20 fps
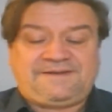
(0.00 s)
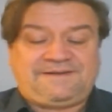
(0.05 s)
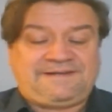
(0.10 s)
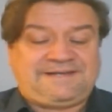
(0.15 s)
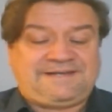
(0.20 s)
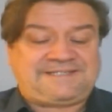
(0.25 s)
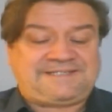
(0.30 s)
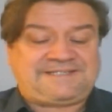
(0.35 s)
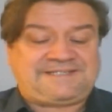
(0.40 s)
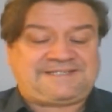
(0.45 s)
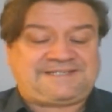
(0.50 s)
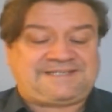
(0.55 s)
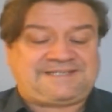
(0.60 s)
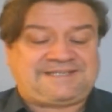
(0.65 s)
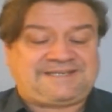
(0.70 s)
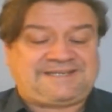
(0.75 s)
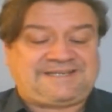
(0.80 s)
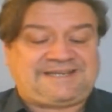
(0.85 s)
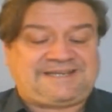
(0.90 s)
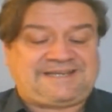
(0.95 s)
lest
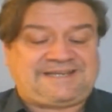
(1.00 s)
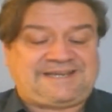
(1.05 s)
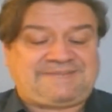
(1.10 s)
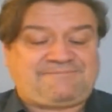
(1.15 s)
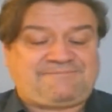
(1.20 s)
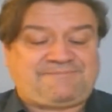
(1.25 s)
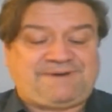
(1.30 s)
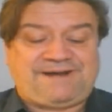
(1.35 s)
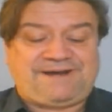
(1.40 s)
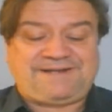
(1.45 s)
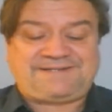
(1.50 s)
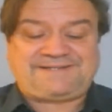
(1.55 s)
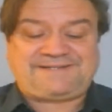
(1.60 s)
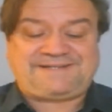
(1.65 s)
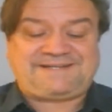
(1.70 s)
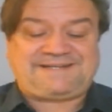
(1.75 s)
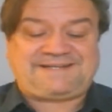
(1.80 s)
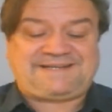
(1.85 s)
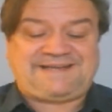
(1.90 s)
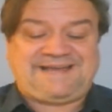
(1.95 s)
the pot
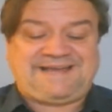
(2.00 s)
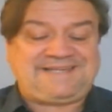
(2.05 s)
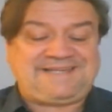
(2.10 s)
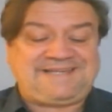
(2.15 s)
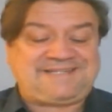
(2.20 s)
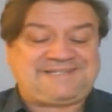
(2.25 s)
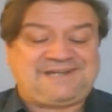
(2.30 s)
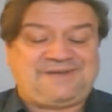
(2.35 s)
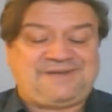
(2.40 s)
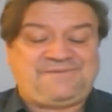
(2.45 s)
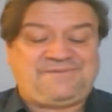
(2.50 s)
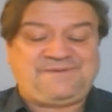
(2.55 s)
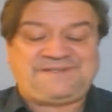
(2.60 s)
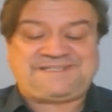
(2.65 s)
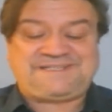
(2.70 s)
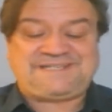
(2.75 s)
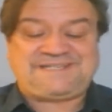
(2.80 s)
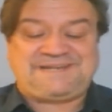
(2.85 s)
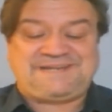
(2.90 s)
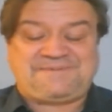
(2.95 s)
cast off
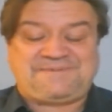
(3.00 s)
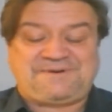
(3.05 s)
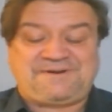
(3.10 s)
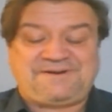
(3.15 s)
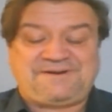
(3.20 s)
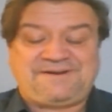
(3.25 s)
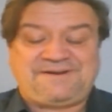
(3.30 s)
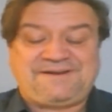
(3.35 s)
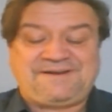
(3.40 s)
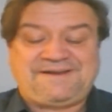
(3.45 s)
its slipper